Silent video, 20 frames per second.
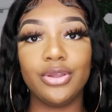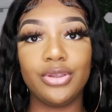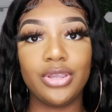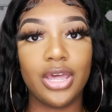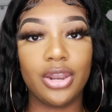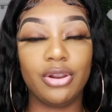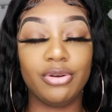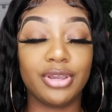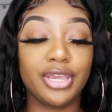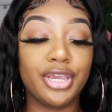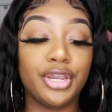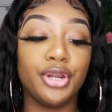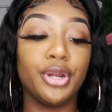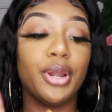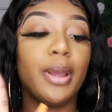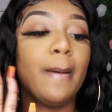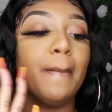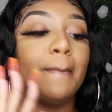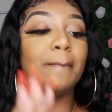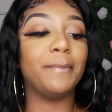know y'all don't care,
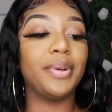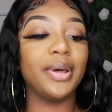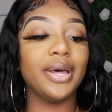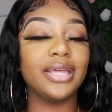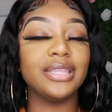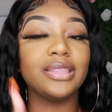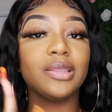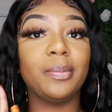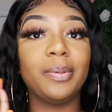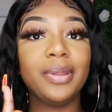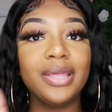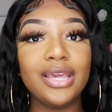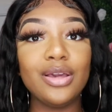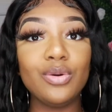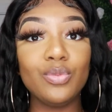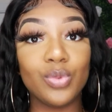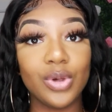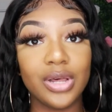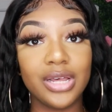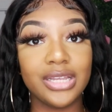but the
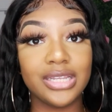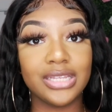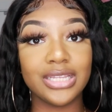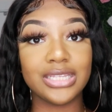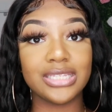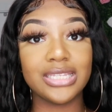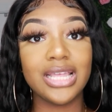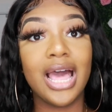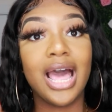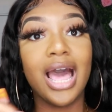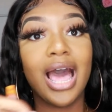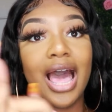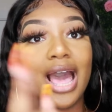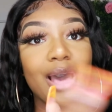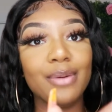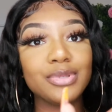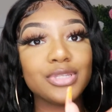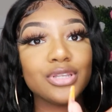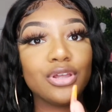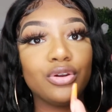plan was
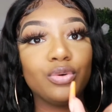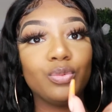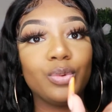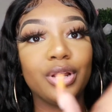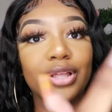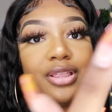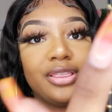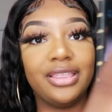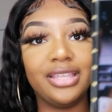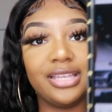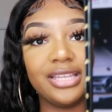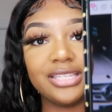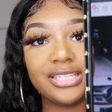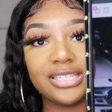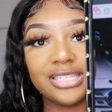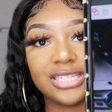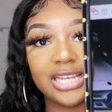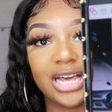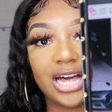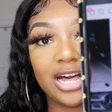I was gonna wear this
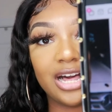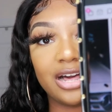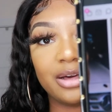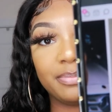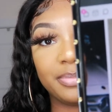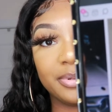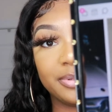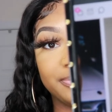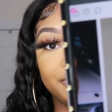top